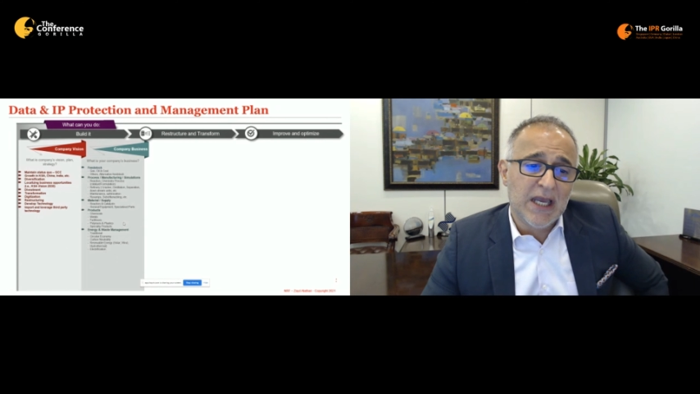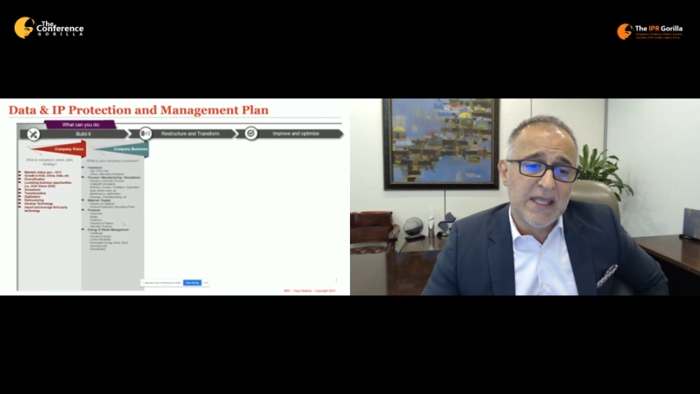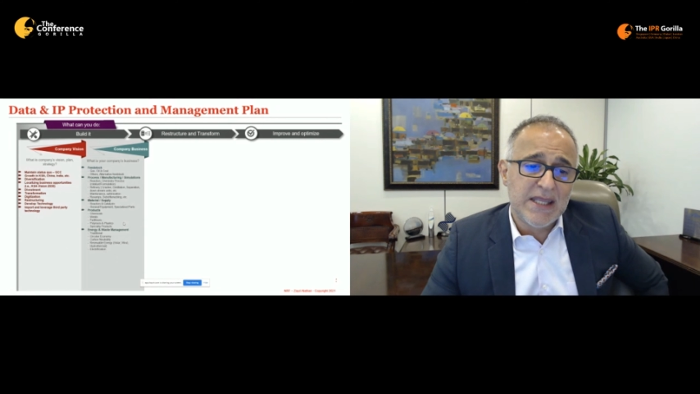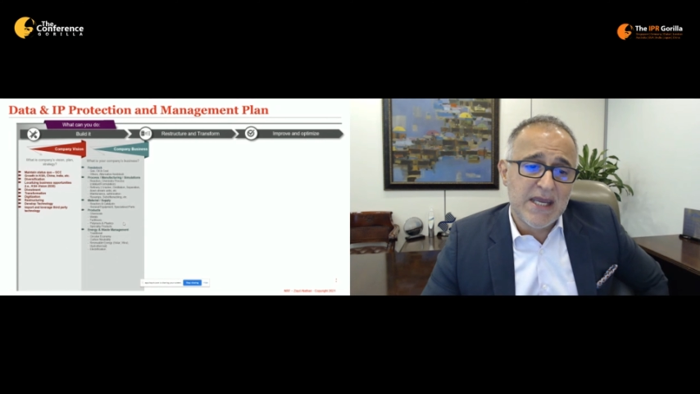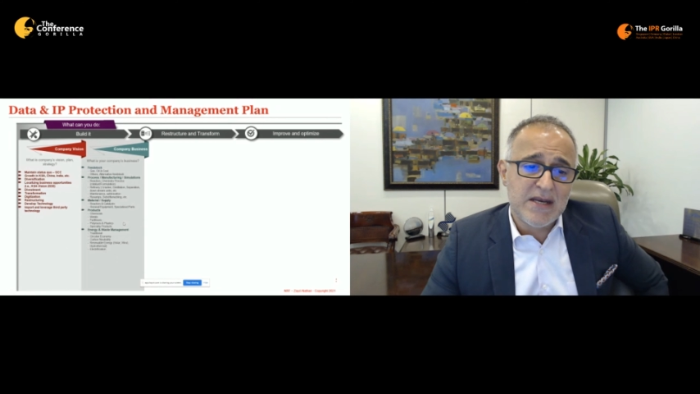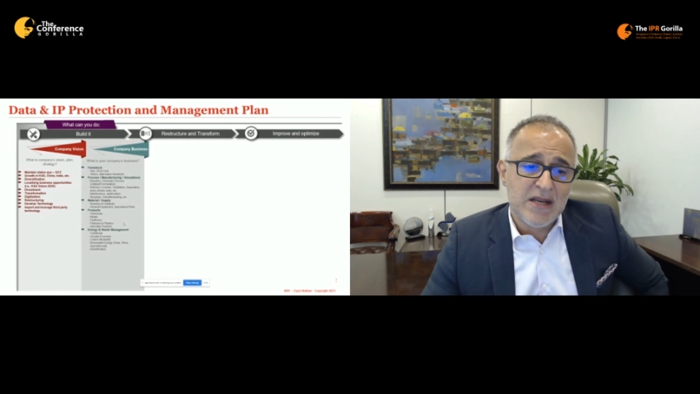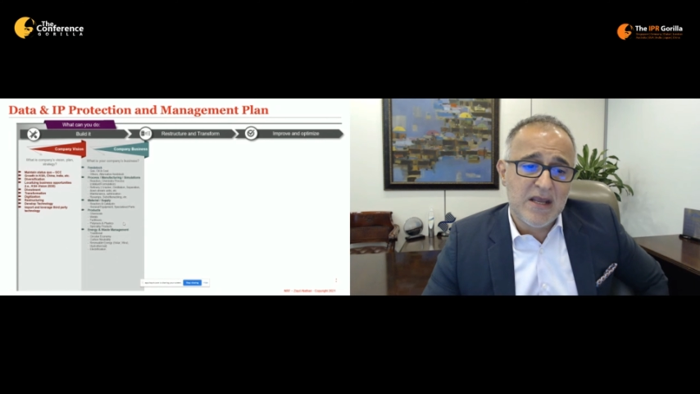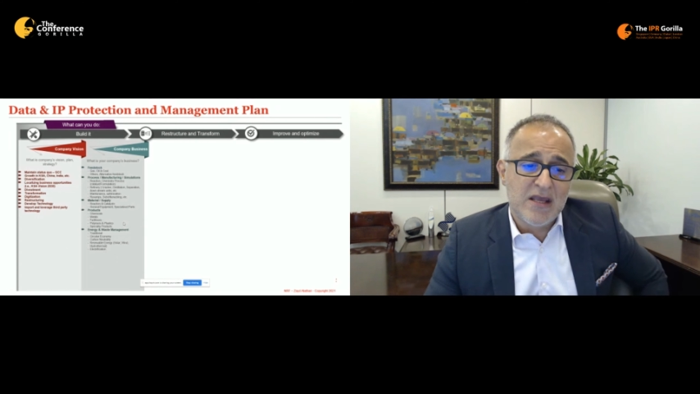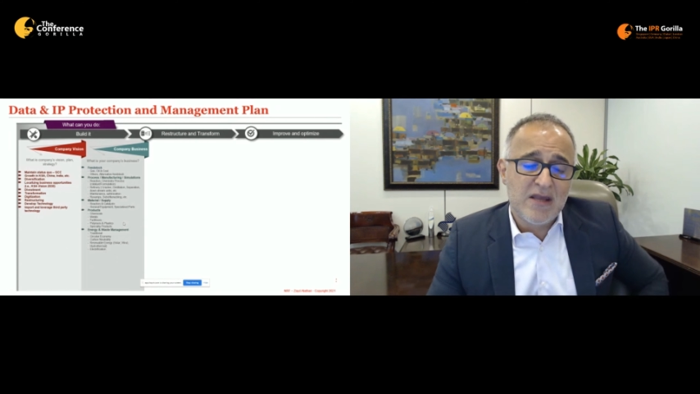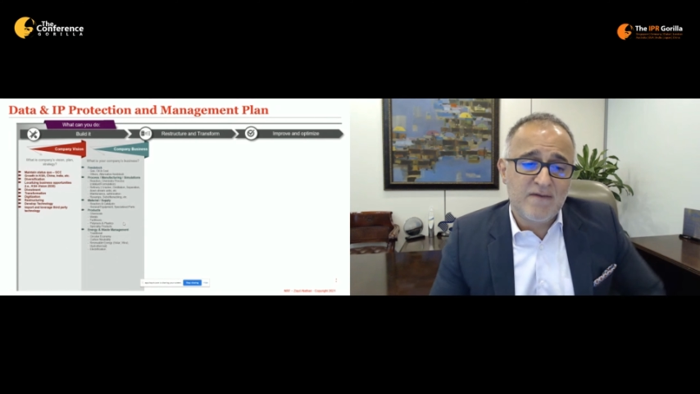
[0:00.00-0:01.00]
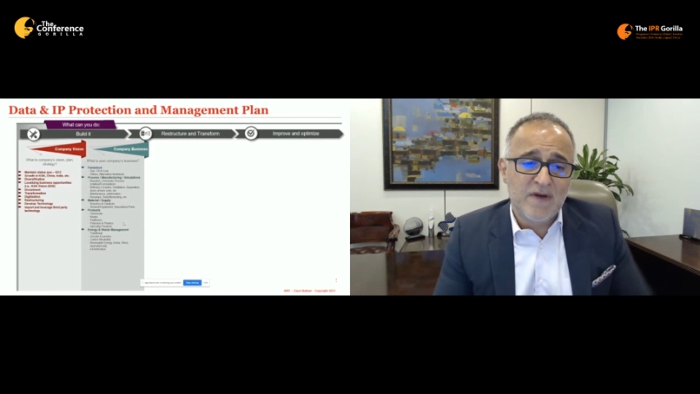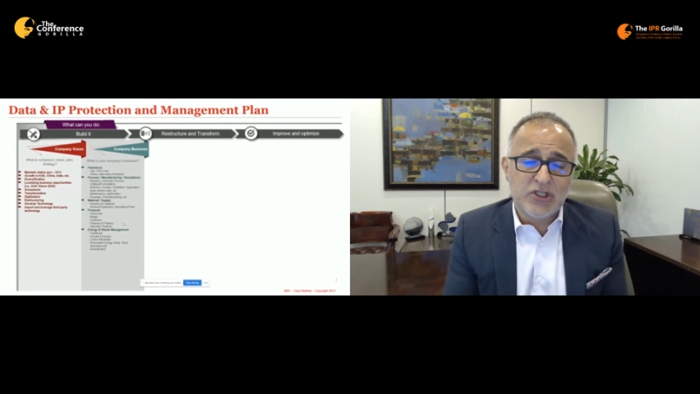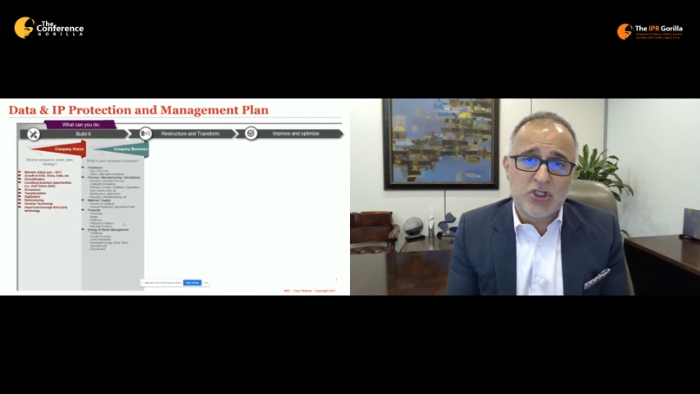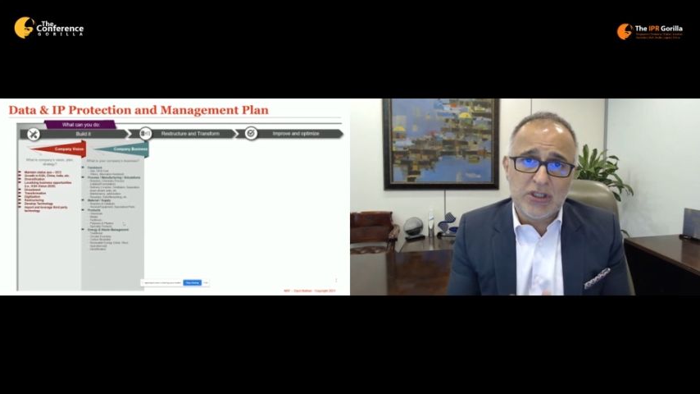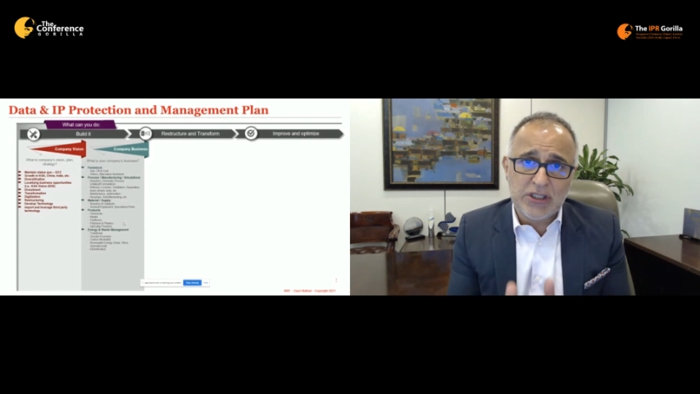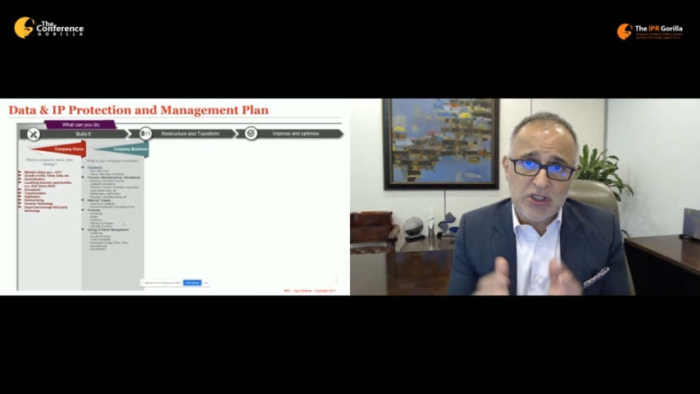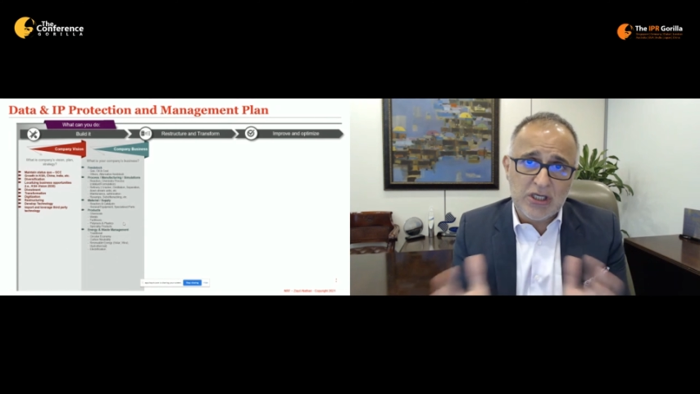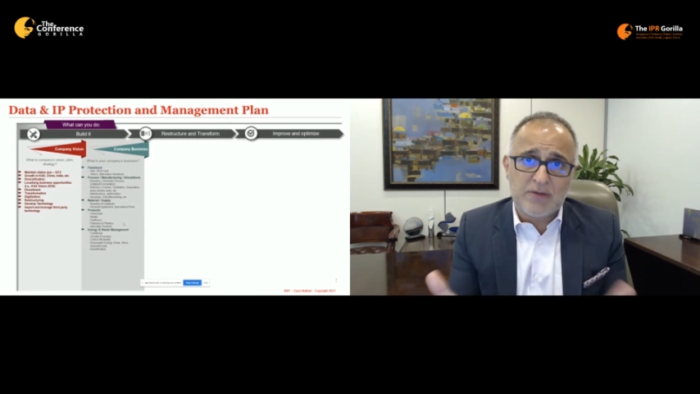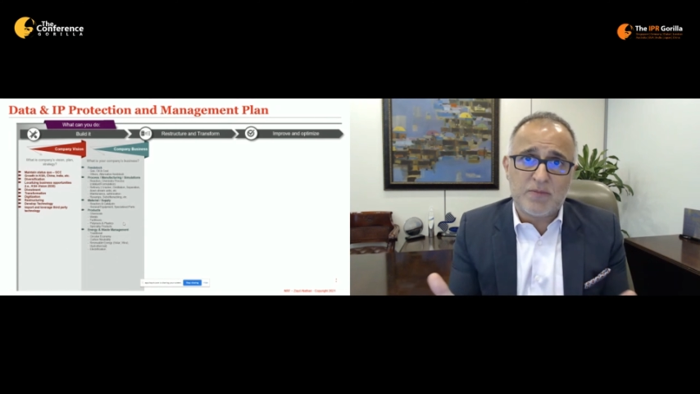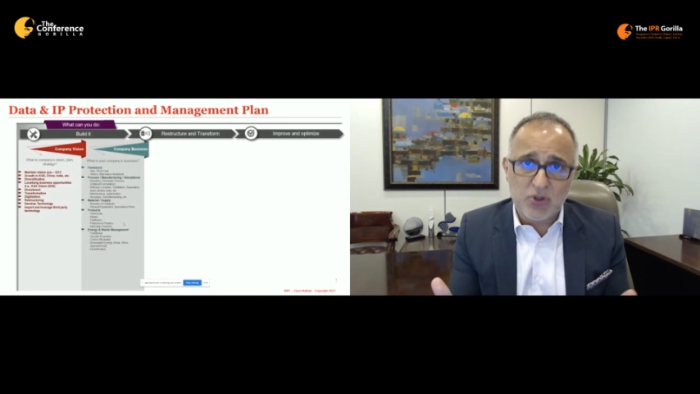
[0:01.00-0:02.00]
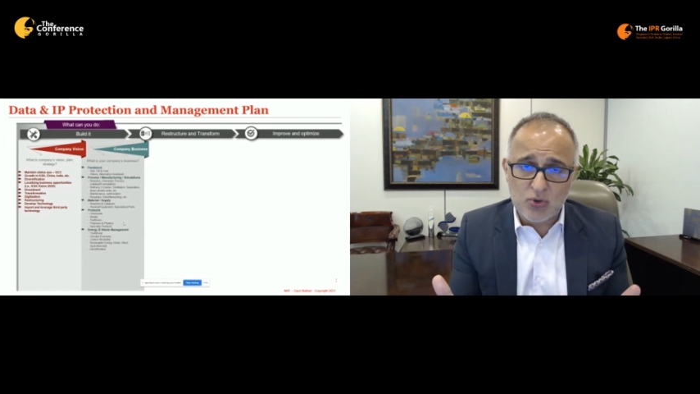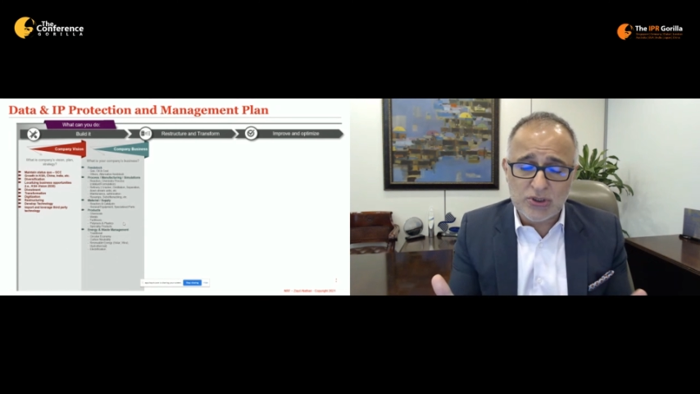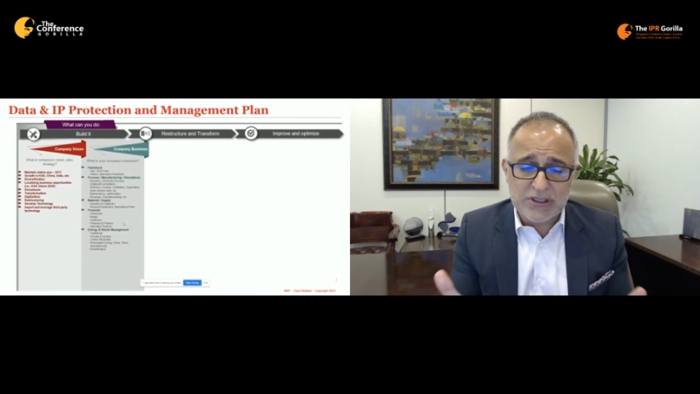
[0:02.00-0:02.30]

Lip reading: And then eventually you're going to produce